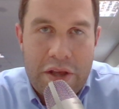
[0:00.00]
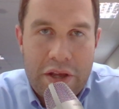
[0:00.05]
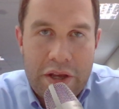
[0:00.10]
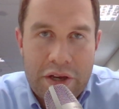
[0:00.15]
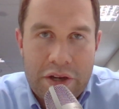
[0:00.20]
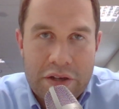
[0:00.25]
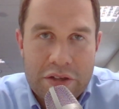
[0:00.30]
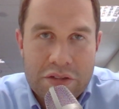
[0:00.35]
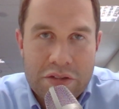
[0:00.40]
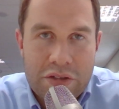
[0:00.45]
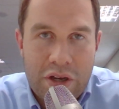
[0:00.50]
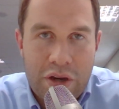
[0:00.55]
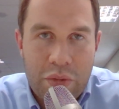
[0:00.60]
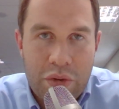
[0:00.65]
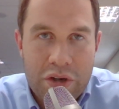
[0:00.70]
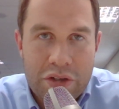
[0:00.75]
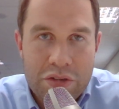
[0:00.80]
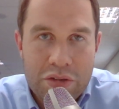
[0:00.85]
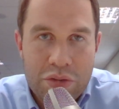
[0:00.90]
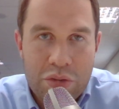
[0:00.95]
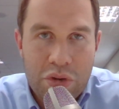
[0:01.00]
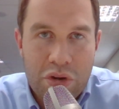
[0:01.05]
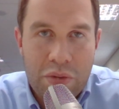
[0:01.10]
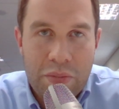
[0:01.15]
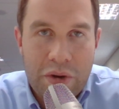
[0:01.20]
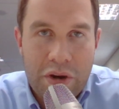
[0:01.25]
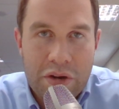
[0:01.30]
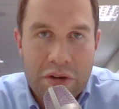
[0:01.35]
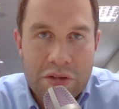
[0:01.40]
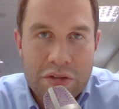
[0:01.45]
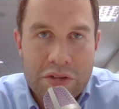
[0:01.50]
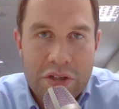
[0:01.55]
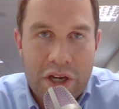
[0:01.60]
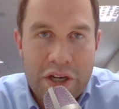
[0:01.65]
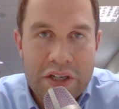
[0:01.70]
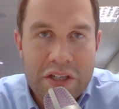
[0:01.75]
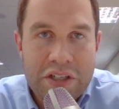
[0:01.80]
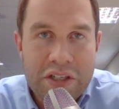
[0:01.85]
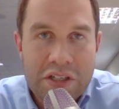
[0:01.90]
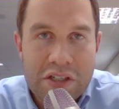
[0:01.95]
so I wanted to talk about
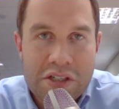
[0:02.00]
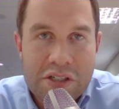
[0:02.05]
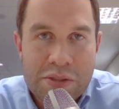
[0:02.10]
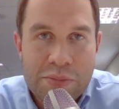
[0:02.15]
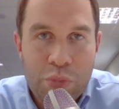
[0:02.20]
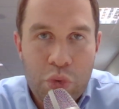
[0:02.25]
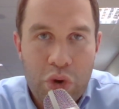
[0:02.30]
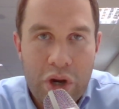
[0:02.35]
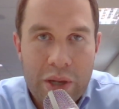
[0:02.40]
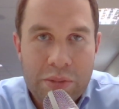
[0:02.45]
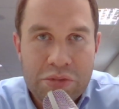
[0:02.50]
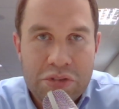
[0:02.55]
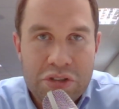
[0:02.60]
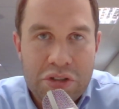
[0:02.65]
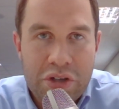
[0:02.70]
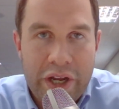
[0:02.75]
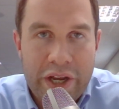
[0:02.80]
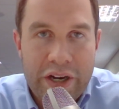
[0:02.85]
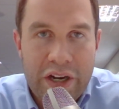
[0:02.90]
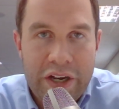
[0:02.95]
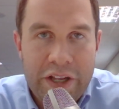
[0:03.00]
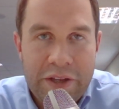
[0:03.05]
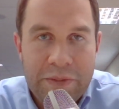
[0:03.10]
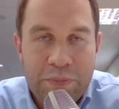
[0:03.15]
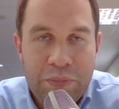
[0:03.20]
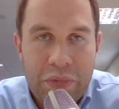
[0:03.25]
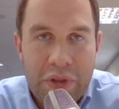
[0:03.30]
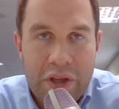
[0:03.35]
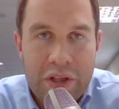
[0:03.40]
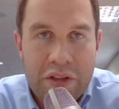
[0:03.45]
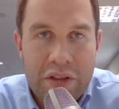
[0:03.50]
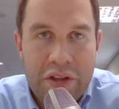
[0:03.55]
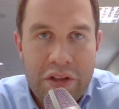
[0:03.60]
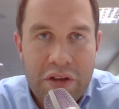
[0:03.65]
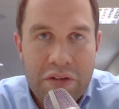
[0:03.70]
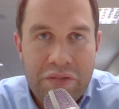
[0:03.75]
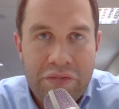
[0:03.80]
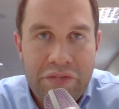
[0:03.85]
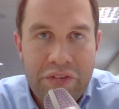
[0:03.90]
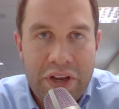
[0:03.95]
ideas more abstractly and
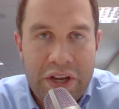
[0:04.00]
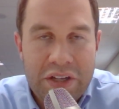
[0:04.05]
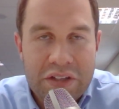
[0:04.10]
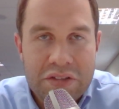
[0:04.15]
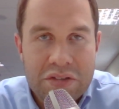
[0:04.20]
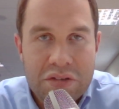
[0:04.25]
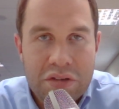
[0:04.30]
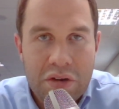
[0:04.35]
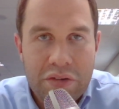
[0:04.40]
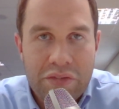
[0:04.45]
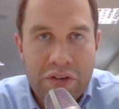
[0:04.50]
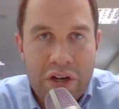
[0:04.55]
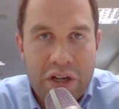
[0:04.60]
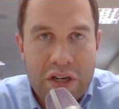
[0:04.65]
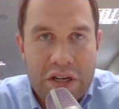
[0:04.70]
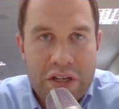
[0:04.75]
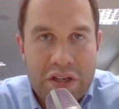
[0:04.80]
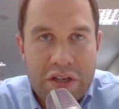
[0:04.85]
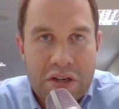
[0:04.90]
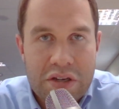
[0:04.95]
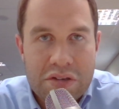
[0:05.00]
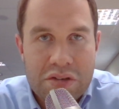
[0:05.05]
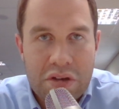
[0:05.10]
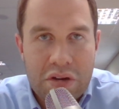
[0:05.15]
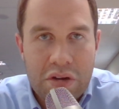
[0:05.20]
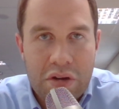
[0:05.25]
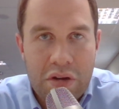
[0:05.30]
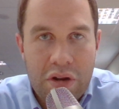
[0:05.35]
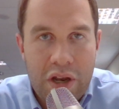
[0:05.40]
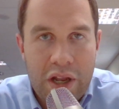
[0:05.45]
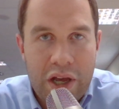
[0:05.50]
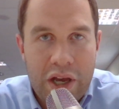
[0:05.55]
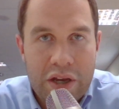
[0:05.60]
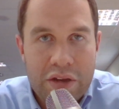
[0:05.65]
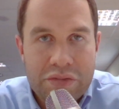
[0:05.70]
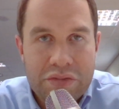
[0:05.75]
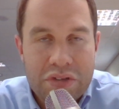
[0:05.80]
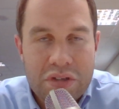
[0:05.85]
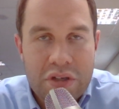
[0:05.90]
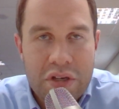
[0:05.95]
the effects of ideas on our
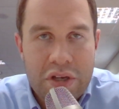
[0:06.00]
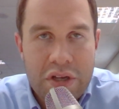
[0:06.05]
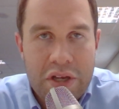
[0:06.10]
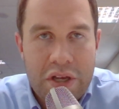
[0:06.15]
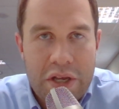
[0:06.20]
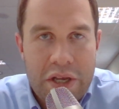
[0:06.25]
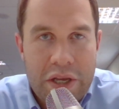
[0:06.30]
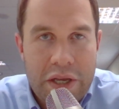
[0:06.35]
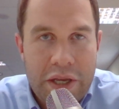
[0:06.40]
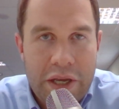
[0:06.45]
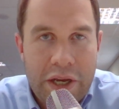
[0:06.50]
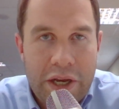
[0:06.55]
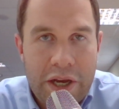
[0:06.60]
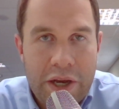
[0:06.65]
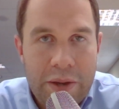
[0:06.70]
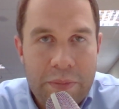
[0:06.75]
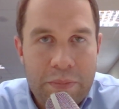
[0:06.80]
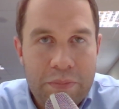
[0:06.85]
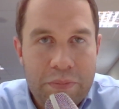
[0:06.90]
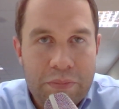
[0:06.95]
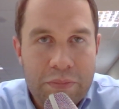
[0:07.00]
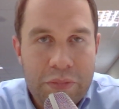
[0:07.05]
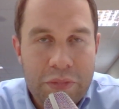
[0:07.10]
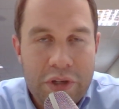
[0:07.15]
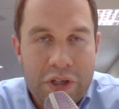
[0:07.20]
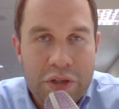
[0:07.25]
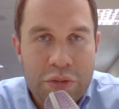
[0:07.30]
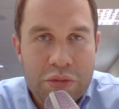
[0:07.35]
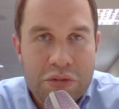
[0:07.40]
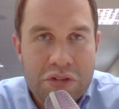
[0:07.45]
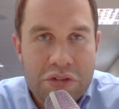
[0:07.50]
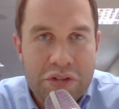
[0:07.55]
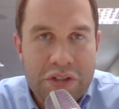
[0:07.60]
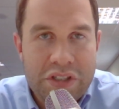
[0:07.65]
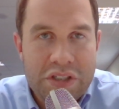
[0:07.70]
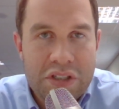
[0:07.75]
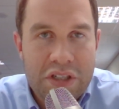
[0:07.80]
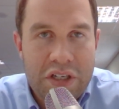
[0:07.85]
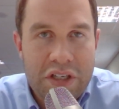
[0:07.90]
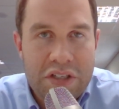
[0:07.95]
lives. It was
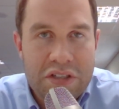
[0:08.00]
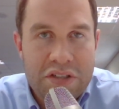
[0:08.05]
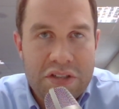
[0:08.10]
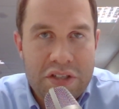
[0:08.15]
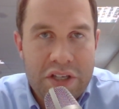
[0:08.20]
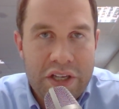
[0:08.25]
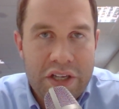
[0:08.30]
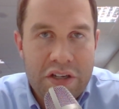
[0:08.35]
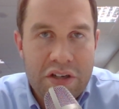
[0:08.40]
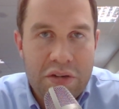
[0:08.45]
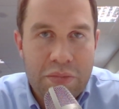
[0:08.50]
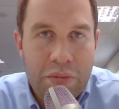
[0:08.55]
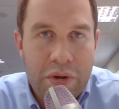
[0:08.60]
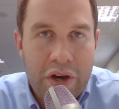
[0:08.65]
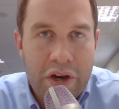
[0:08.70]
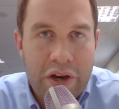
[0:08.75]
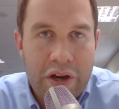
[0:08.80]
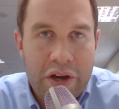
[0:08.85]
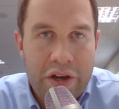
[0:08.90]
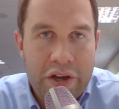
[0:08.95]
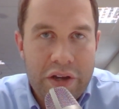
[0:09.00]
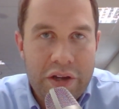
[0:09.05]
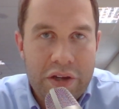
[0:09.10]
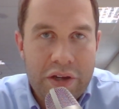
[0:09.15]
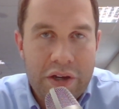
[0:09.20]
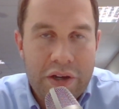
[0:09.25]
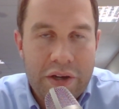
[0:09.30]
recently said by